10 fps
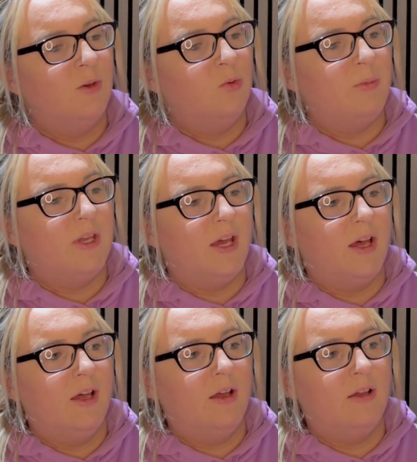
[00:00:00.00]
When we get
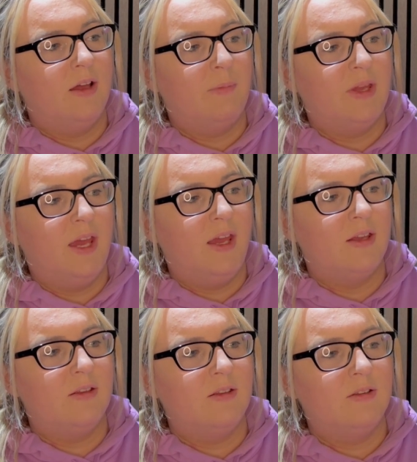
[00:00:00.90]
a, a baguette,
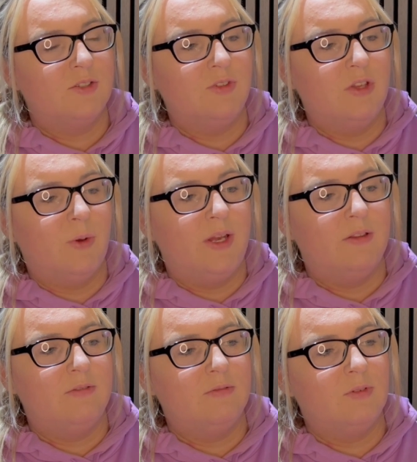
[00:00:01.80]
it's really quick.
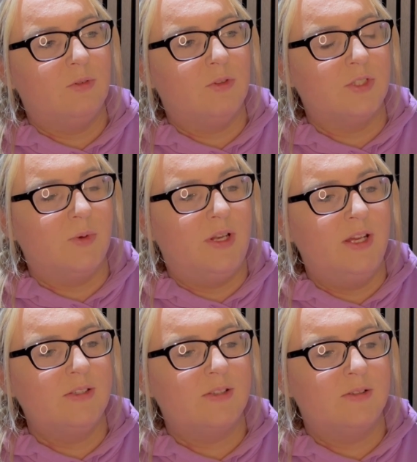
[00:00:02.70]
Looks quite
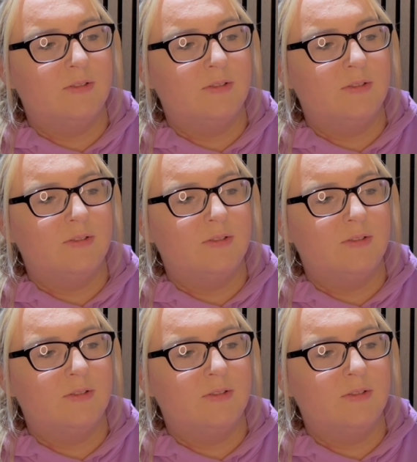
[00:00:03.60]
nice.